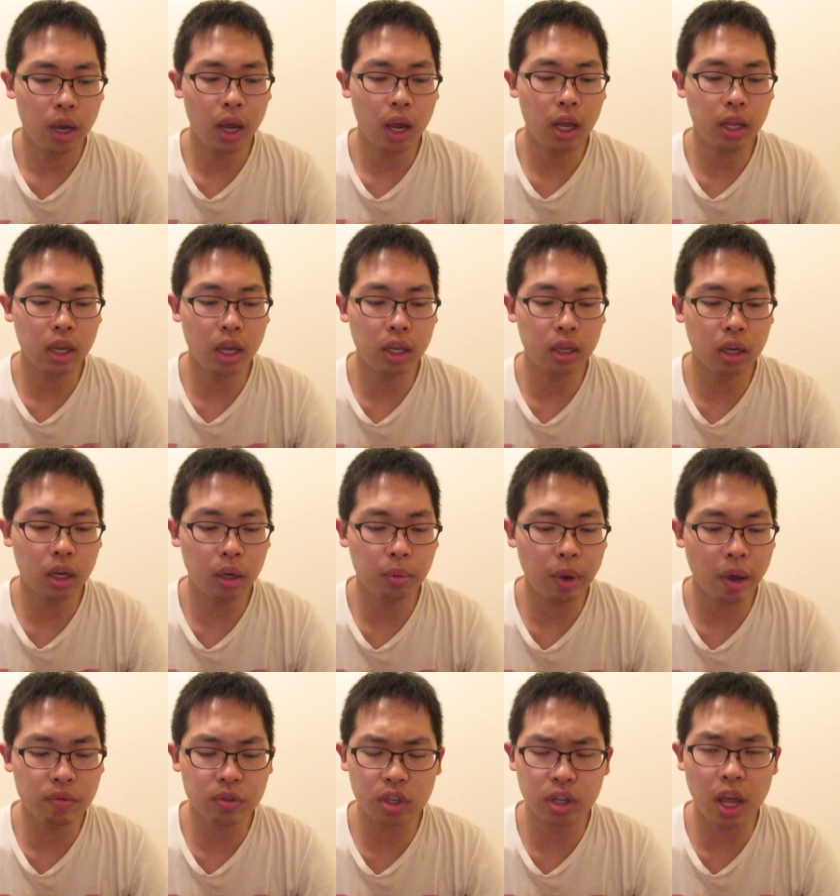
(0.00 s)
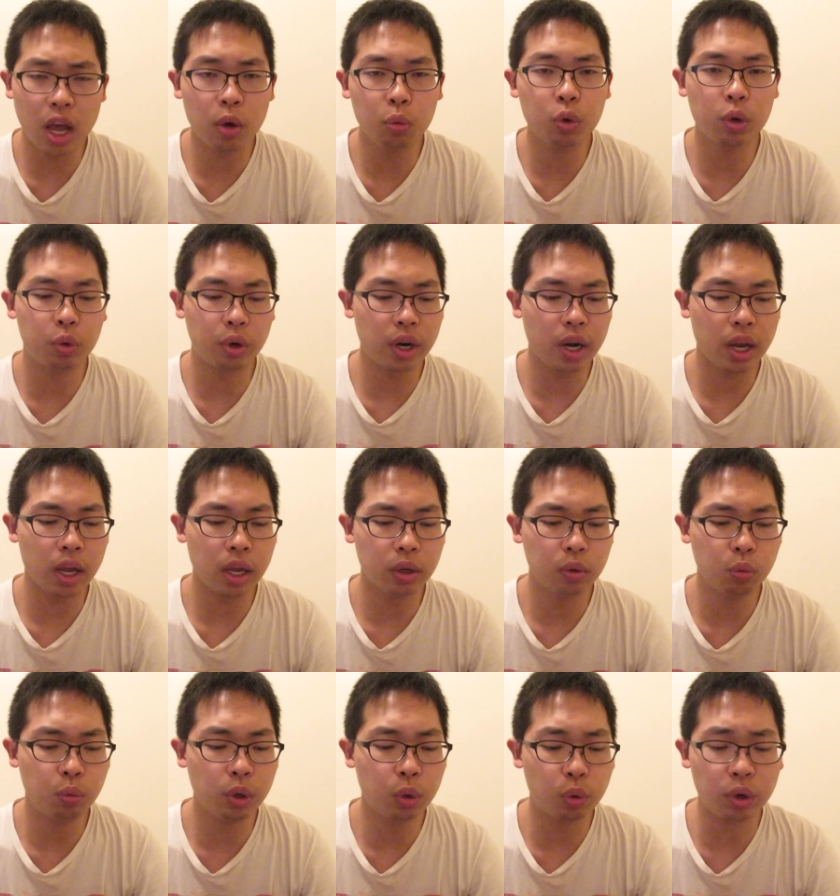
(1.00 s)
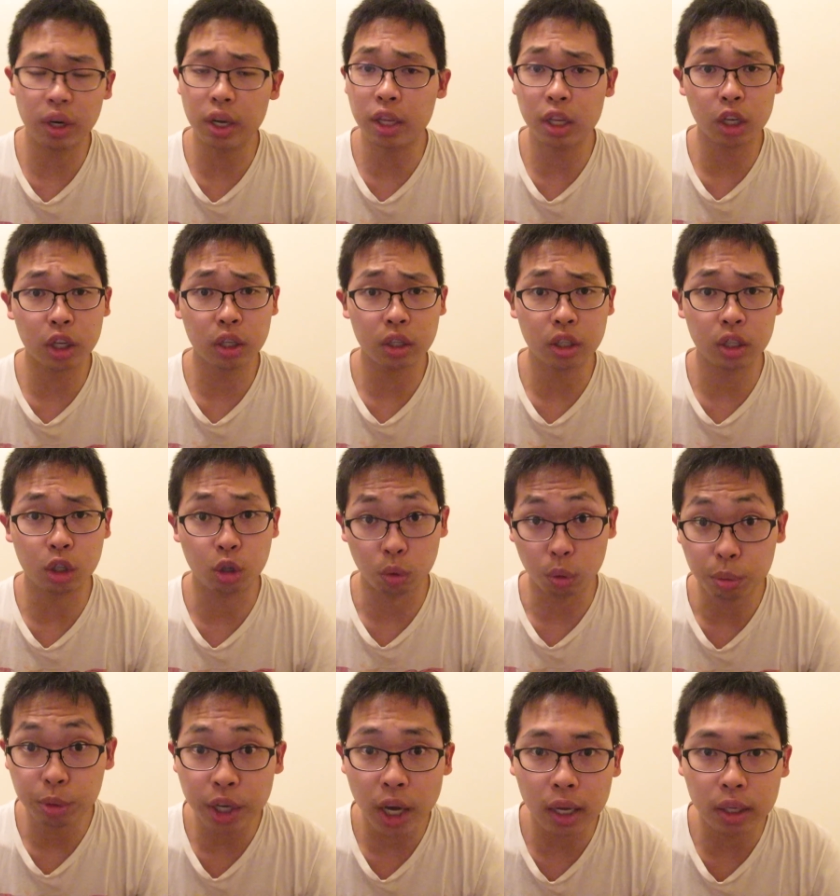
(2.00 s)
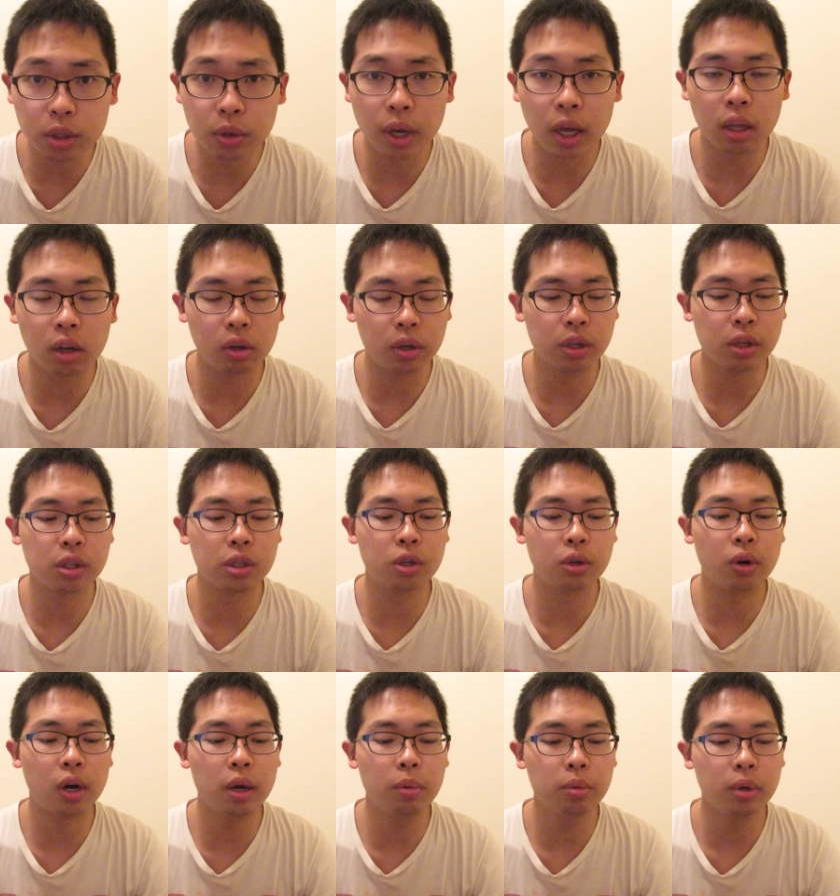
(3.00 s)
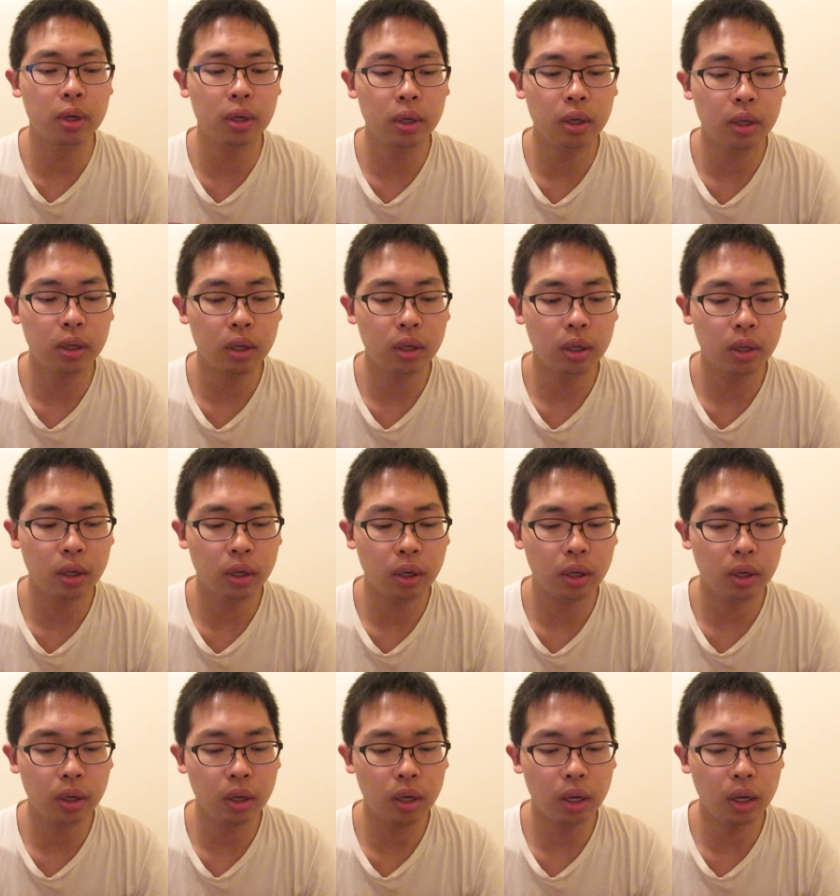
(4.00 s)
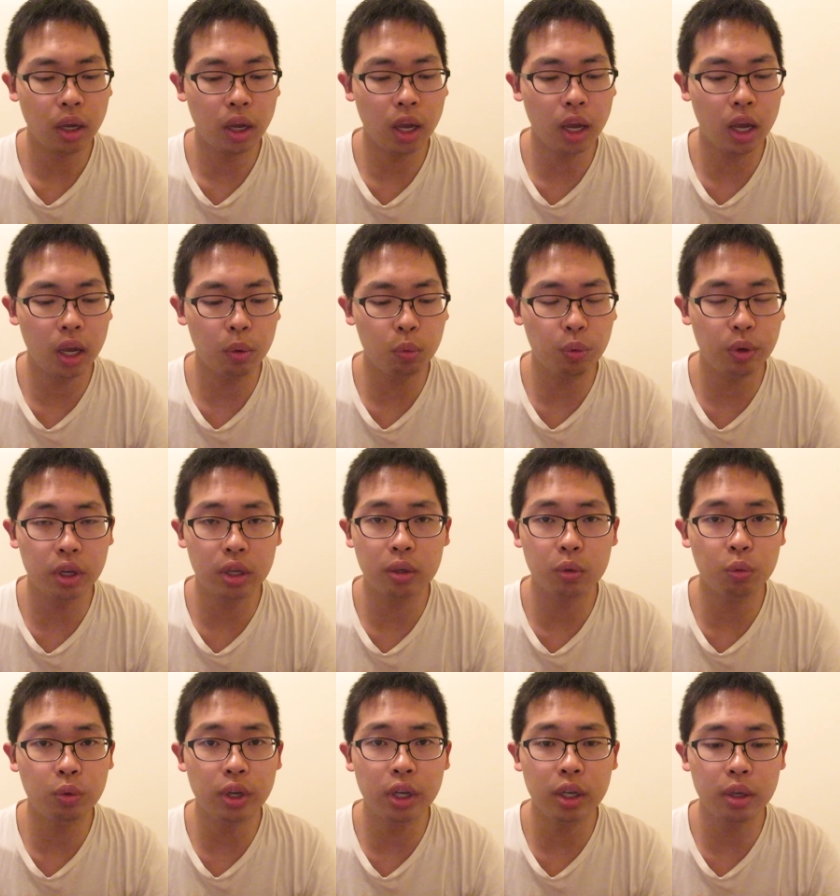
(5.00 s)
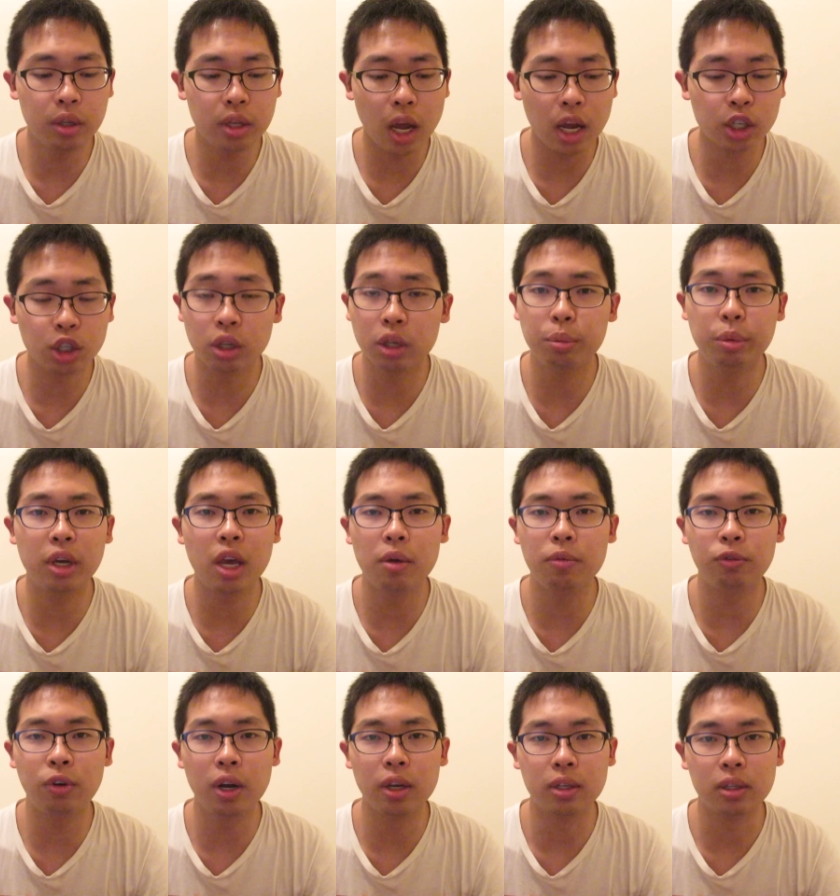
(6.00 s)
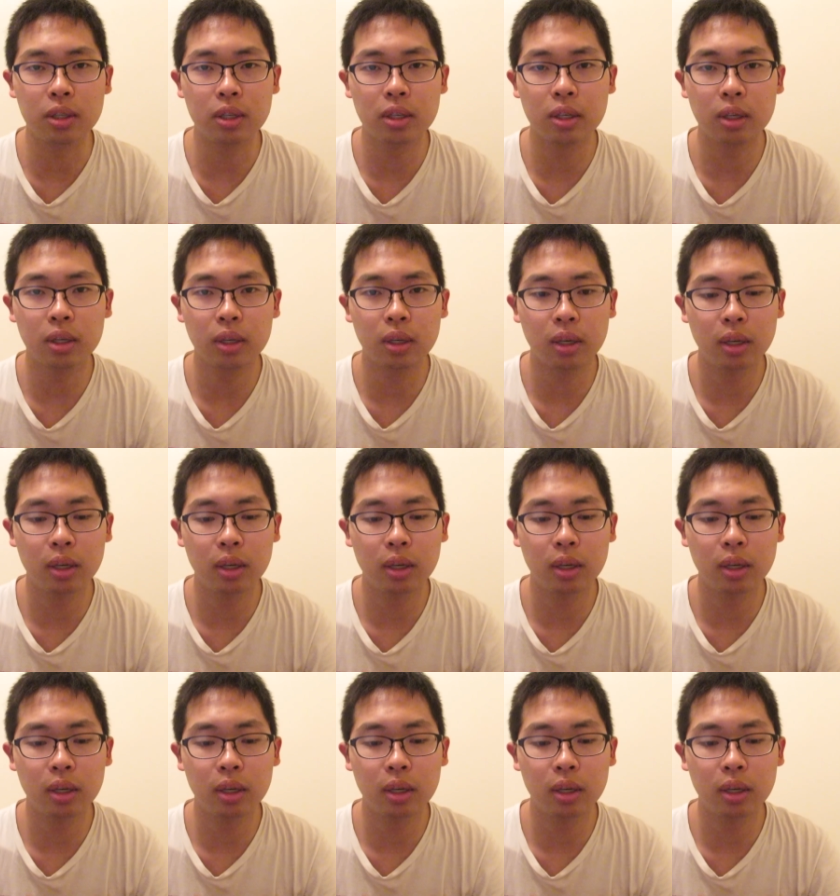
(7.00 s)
And then um, after that, we were we were in the group chat together on Instagram, and we we naturally became friends.